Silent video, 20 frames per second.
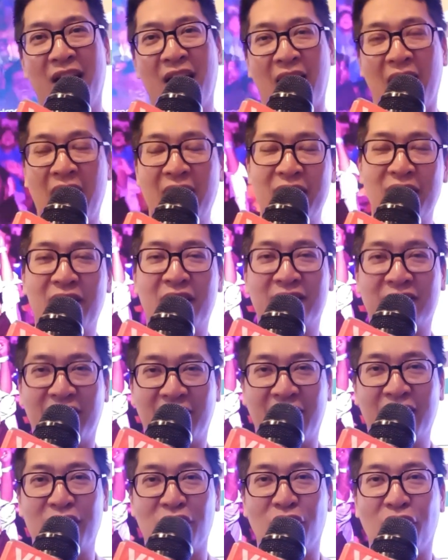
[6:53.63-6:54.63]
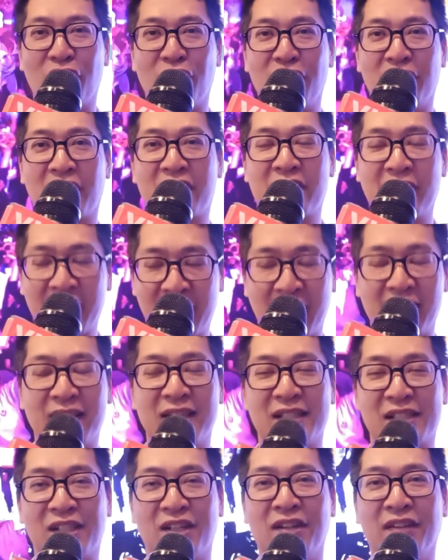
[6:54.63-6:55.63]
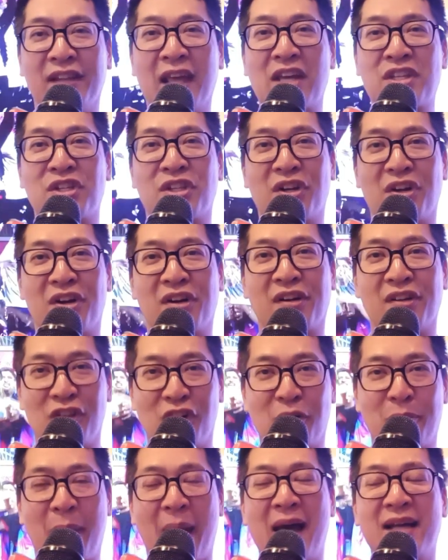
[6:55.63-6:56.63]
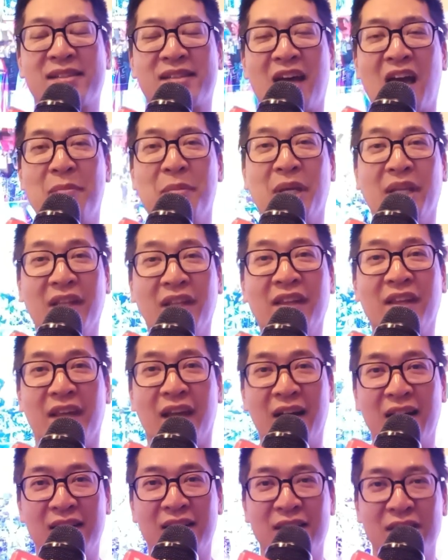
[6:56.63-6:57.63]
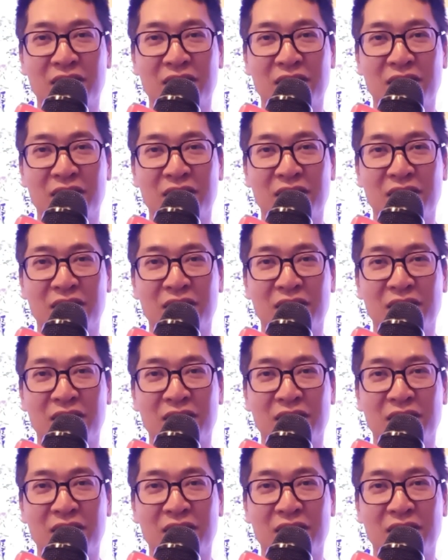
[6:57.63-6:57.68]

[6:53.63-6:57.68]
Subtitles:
I really think cricket is a national pastime in India.